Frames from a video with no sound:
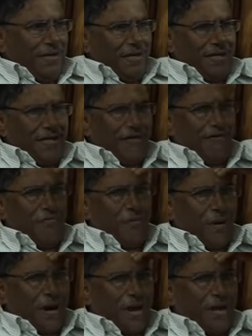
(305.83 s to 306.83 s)
in our
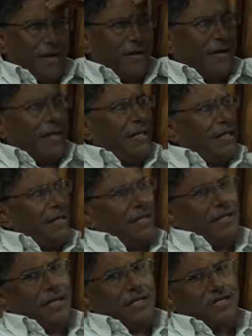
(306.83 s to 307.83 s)
brain
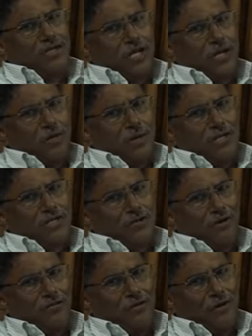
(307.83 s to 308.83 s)
in any sequence
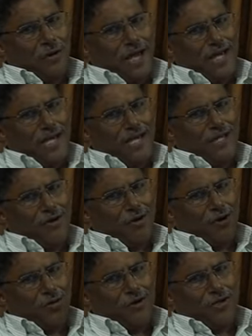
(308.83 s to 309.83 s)
of your age,
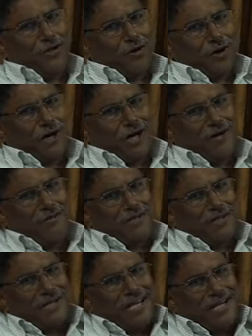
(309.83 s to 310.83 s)
or it occurred with
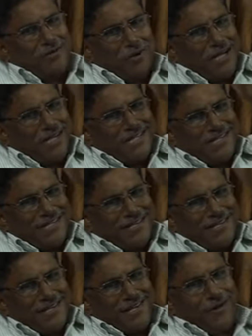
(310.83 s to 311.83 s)
the
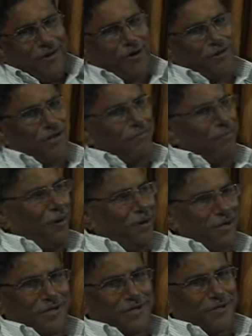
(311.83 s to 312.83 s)
date-wise, or the
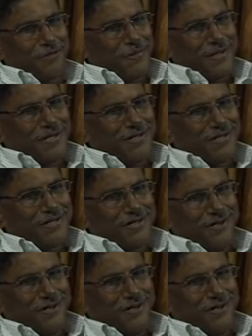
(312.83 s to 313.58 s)
importance of persons.